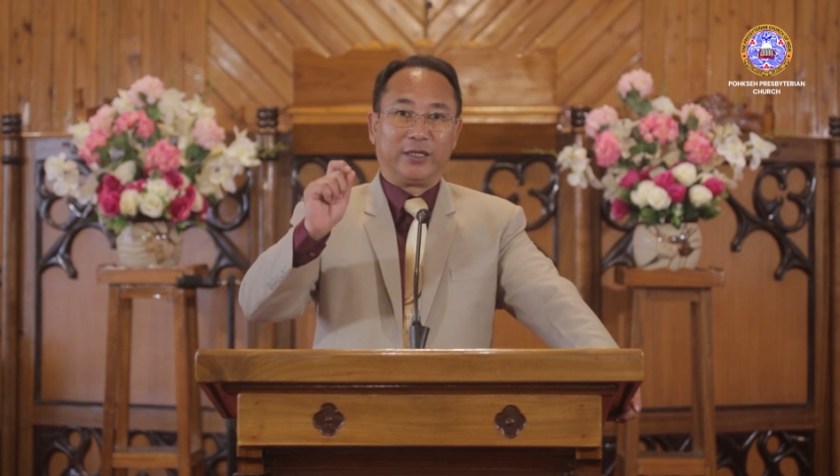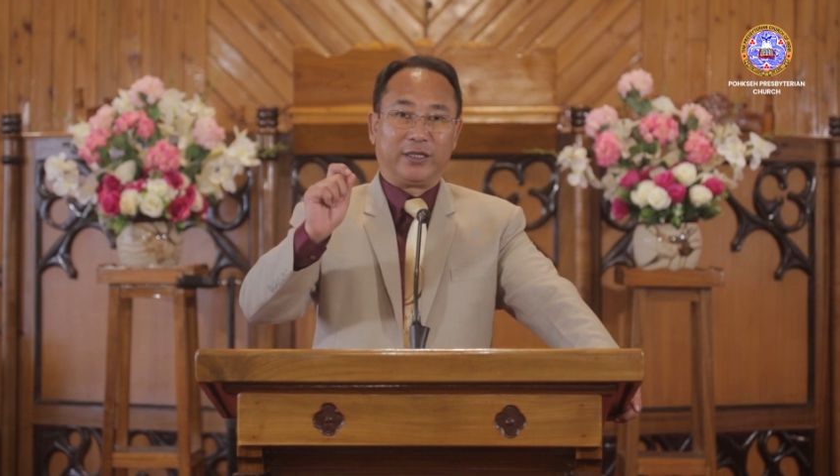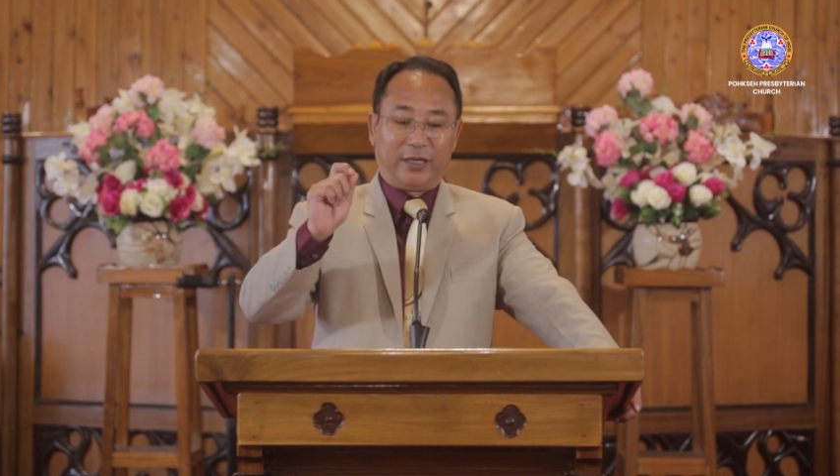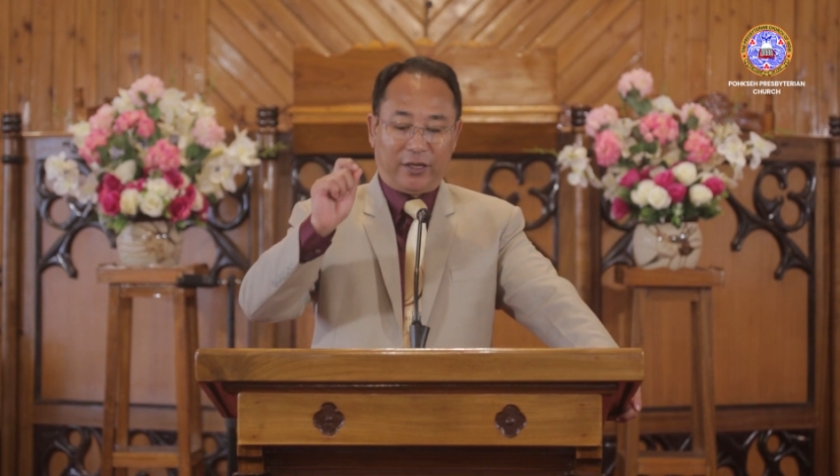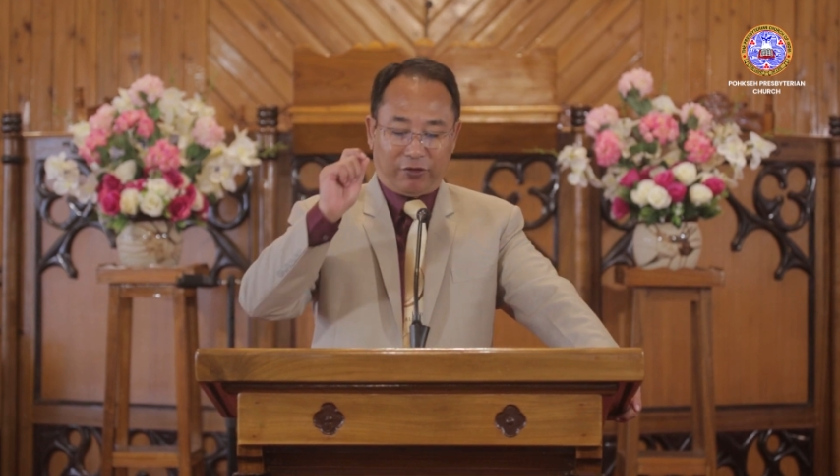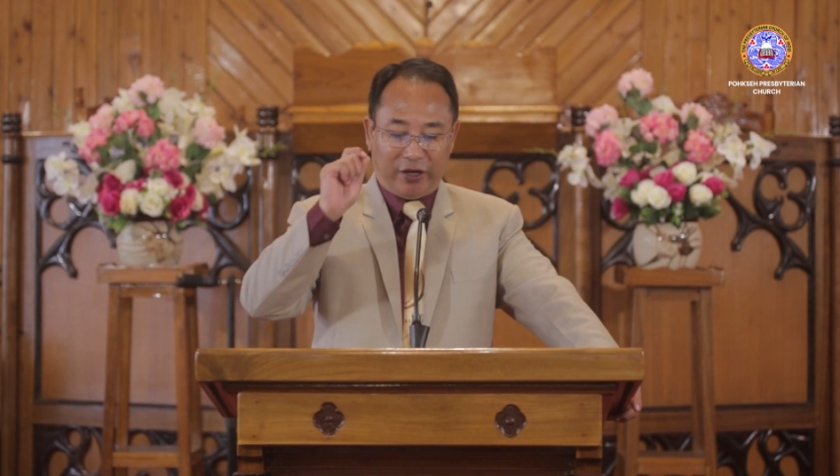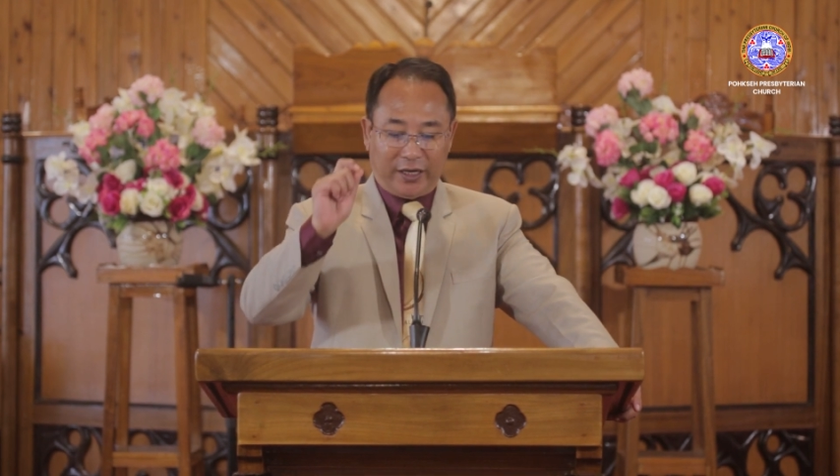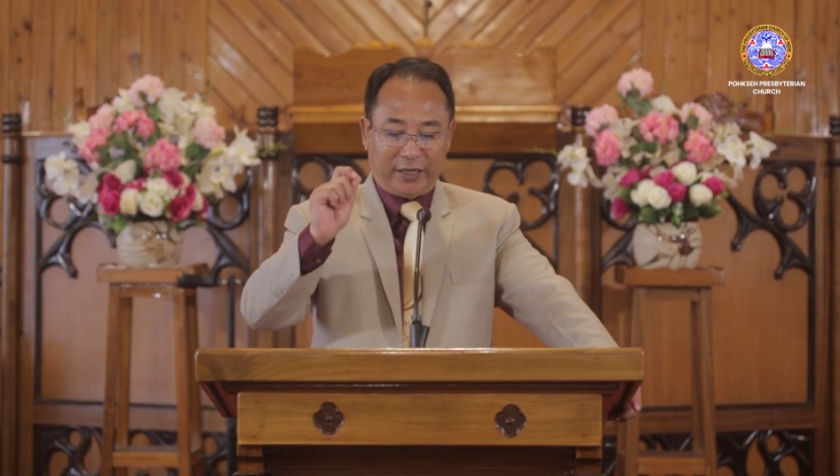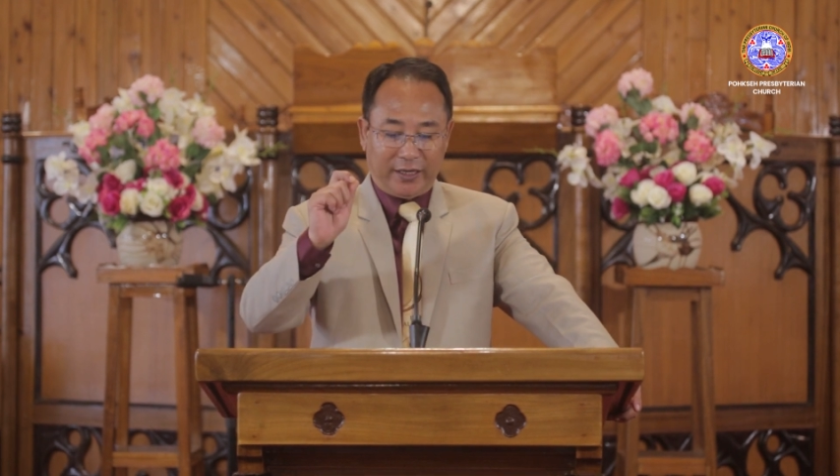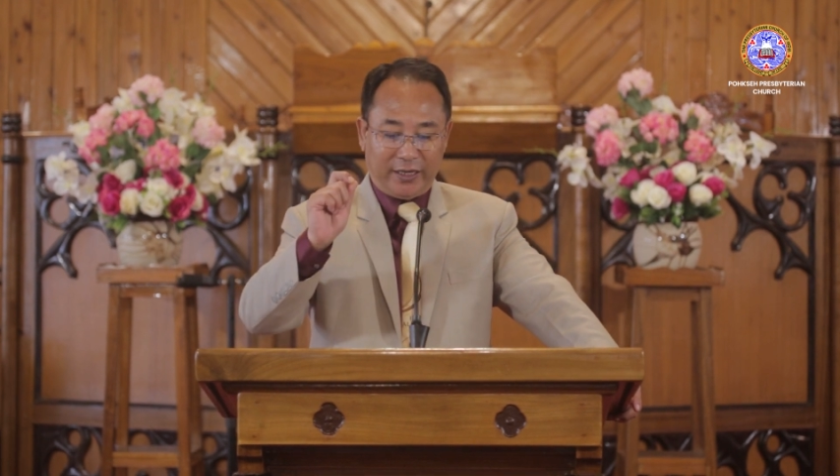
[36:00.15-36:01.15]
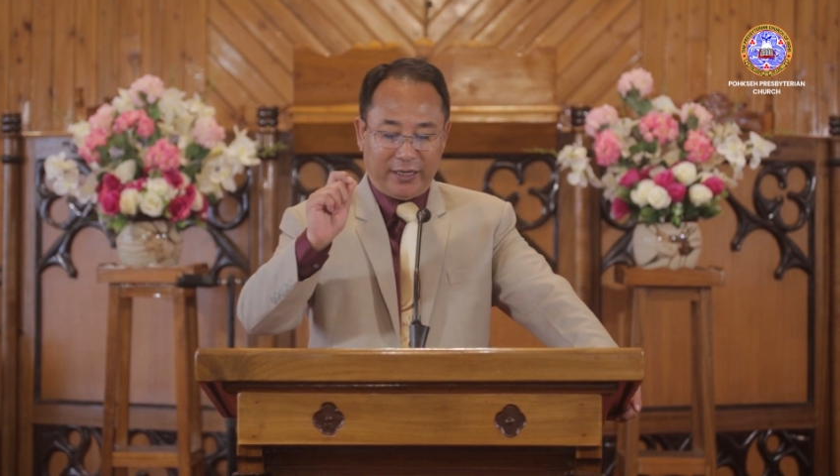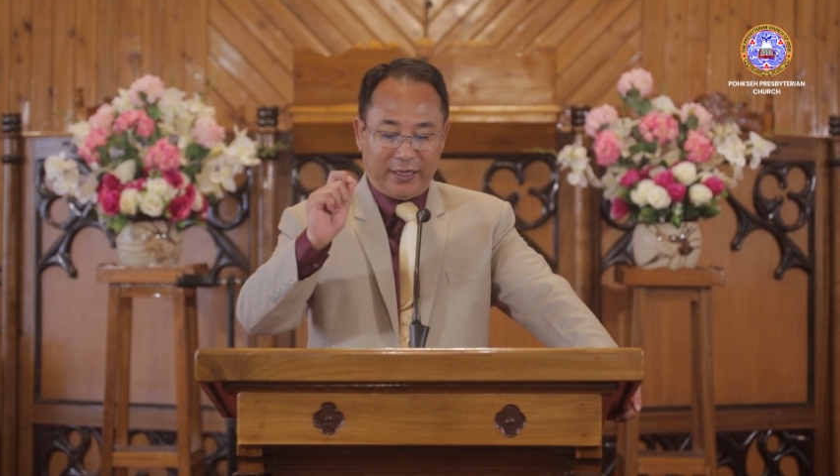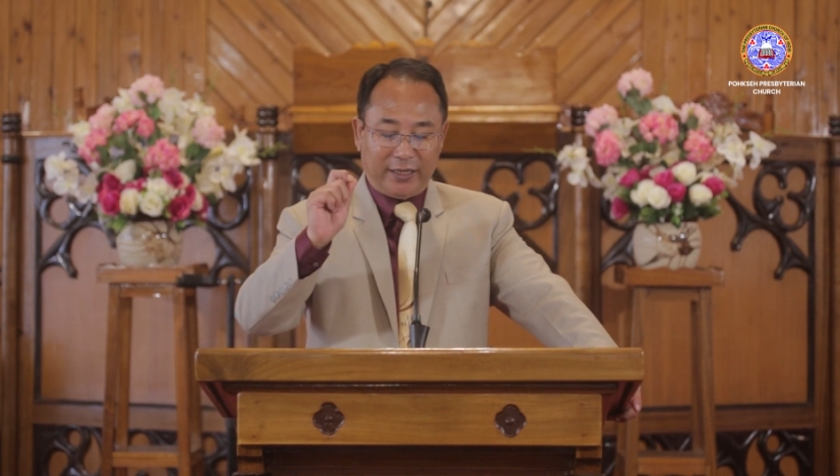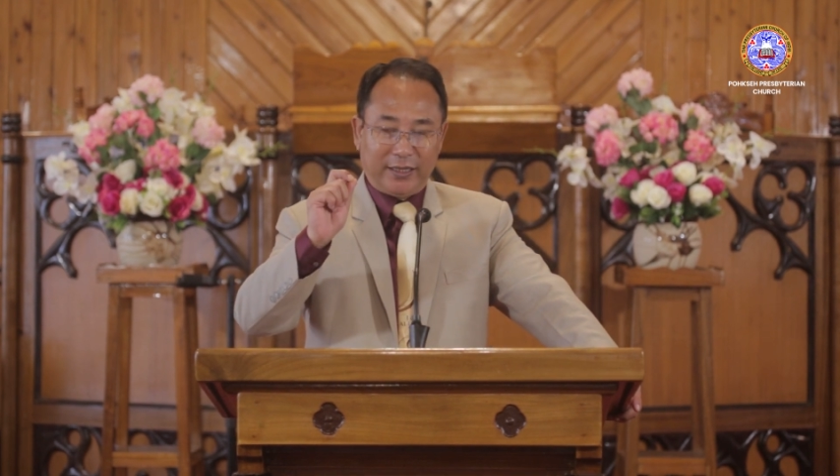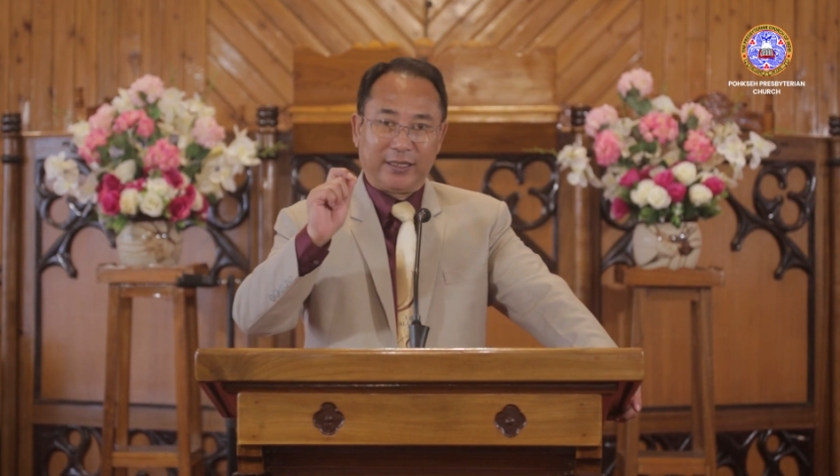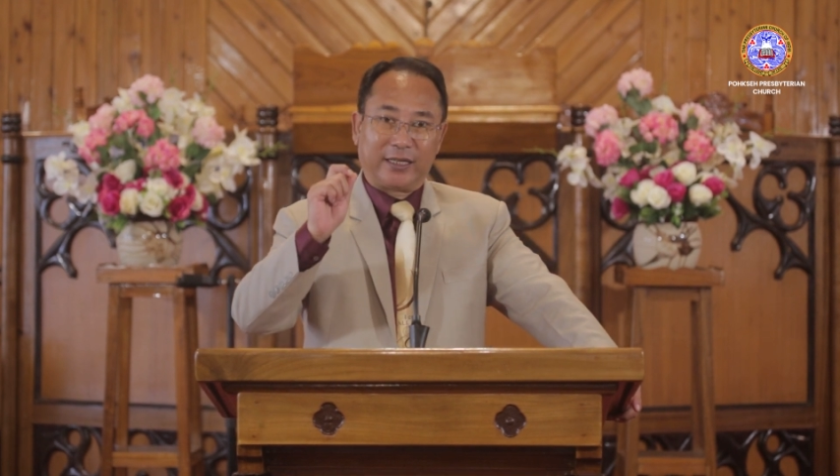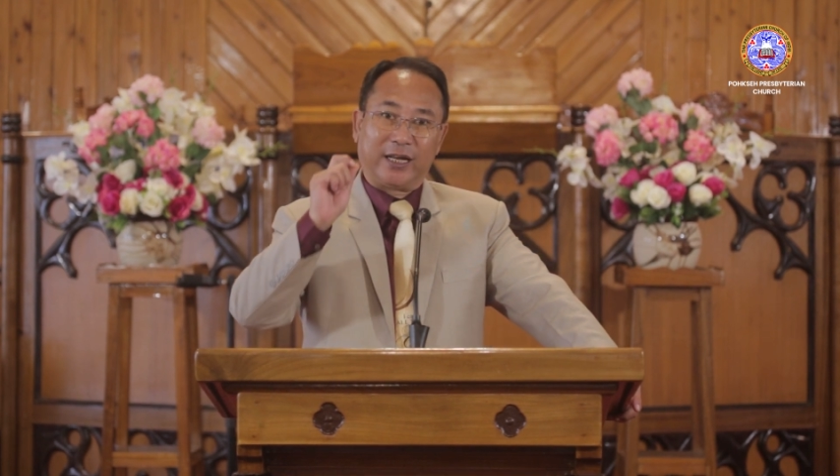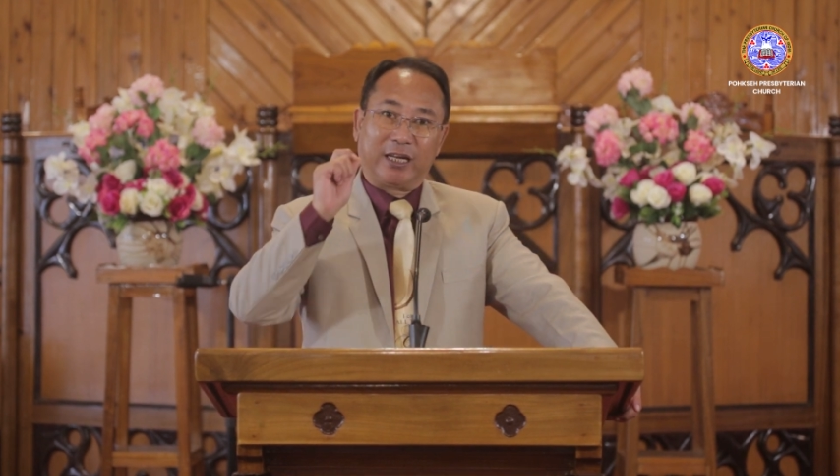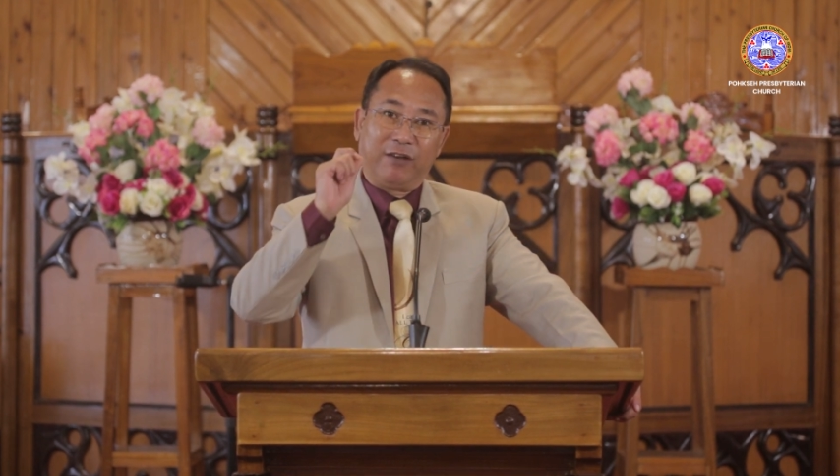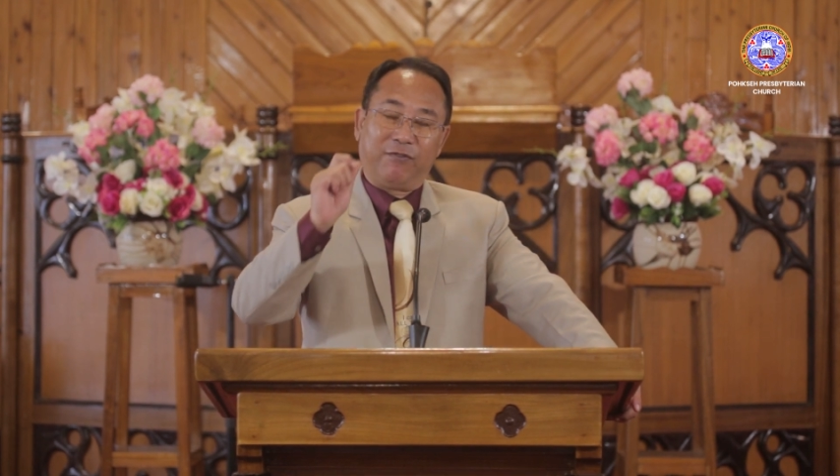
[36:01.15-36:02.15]
thing that
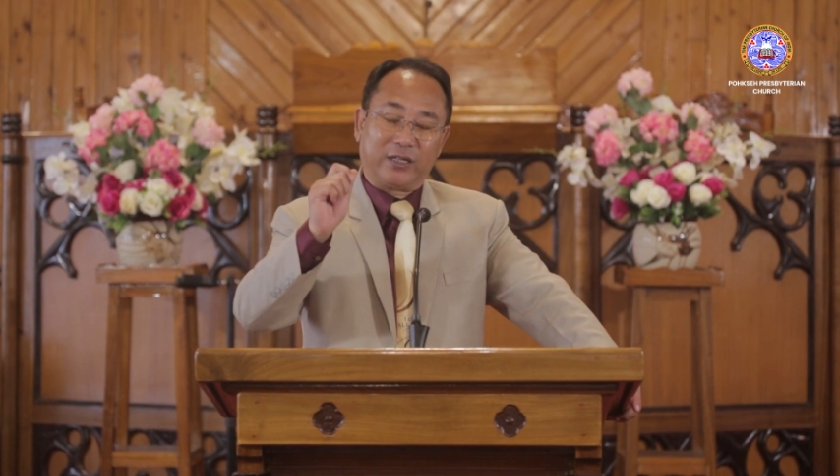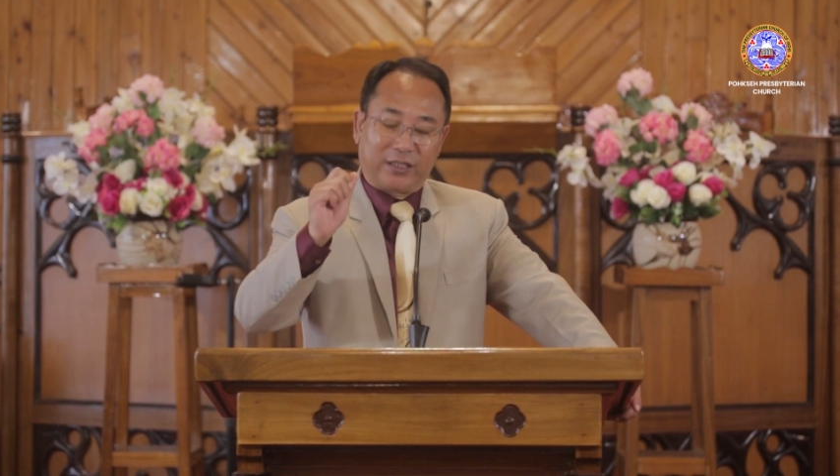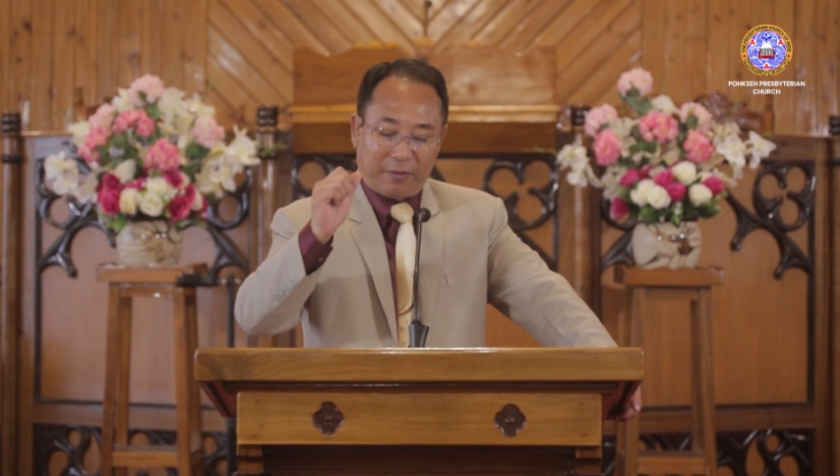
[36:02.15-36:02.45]
can give us